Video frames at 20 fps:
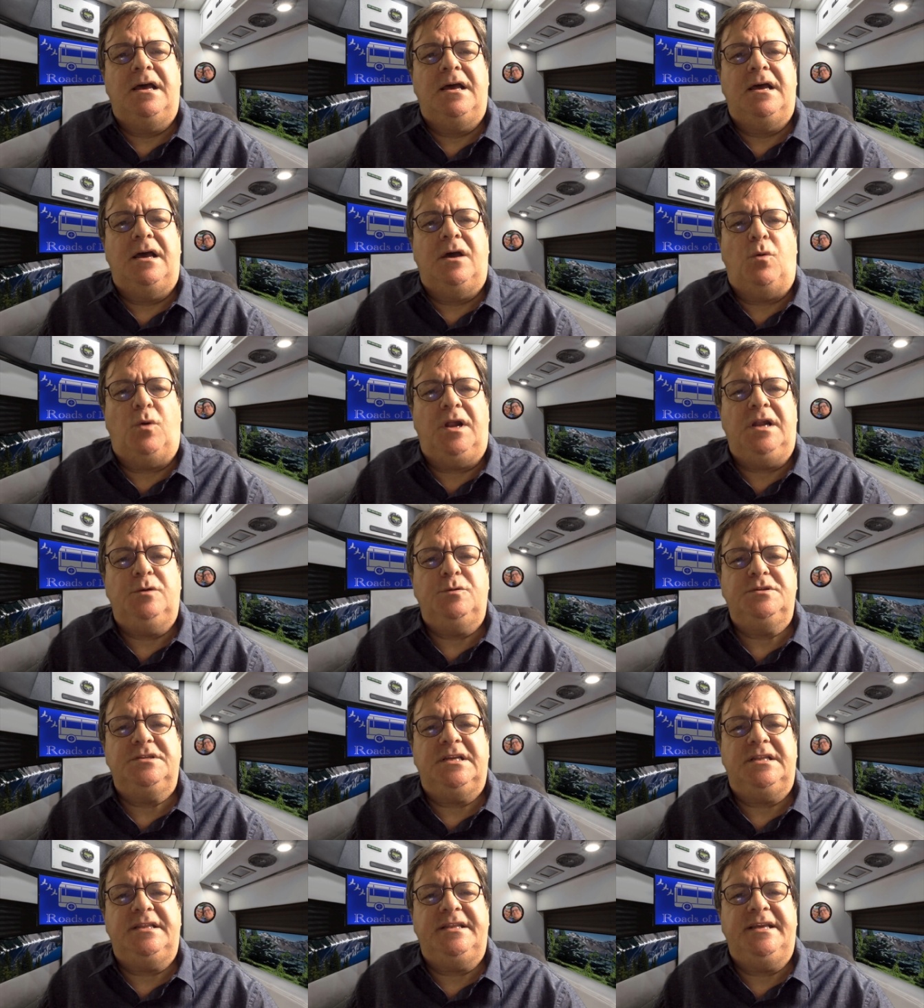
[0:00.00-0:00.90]
While I was
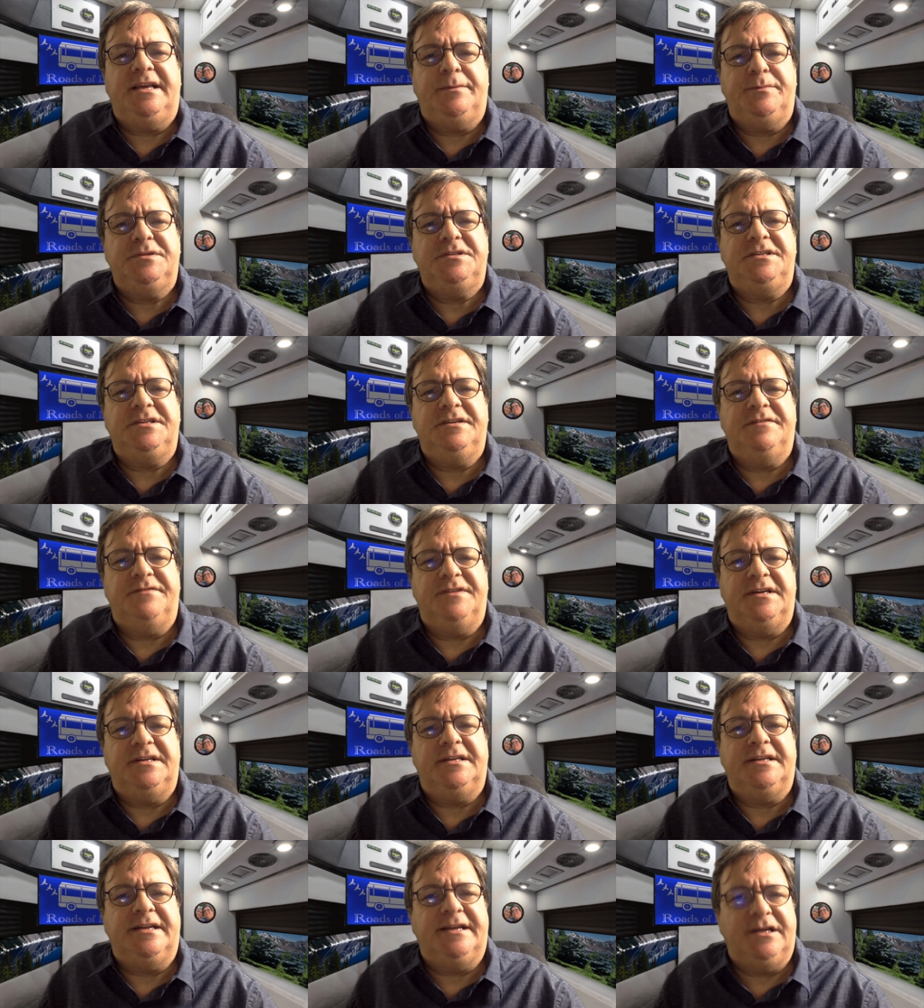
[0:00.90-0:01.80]
at the Embassy
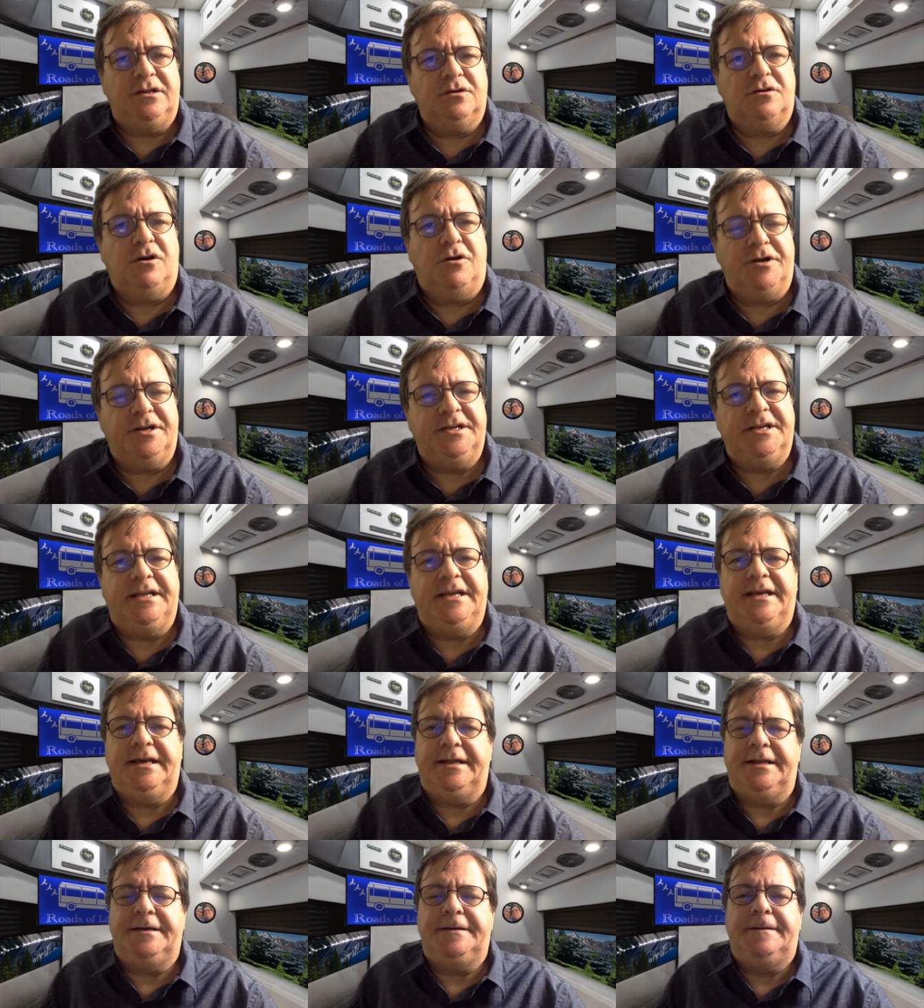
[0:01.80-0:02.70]
event in Elkhart,
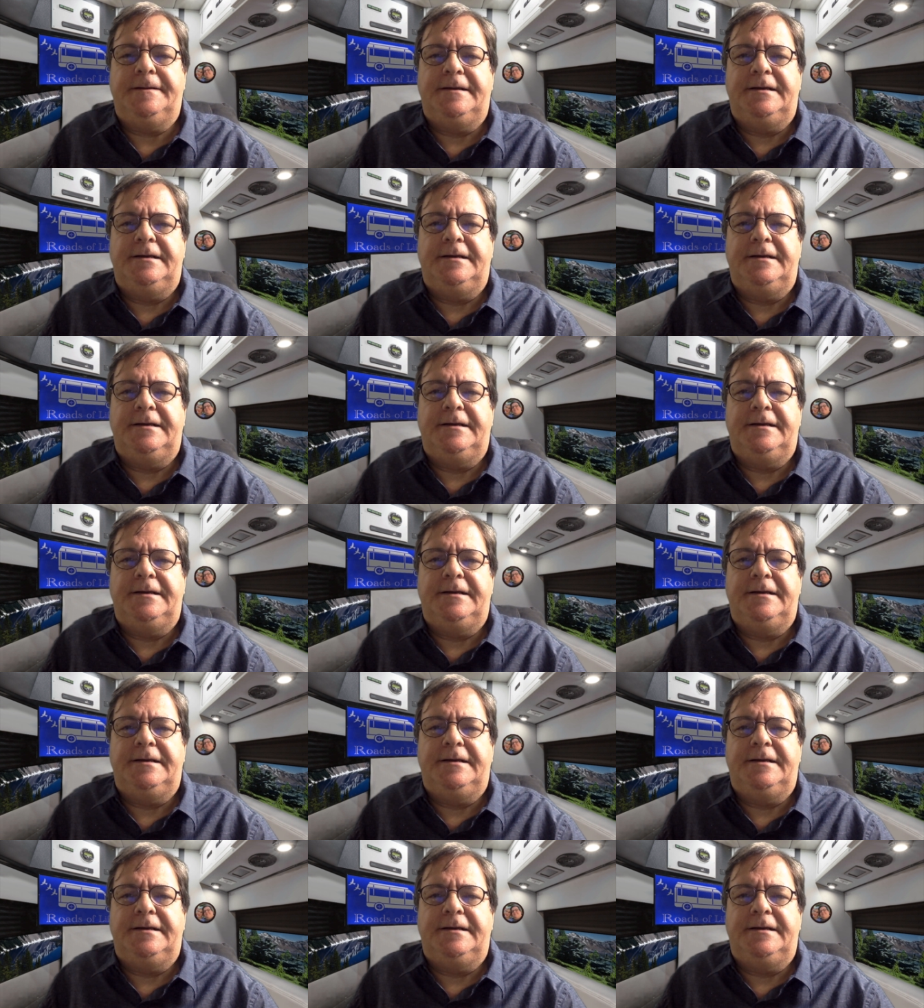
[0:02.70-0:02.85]
Indiana,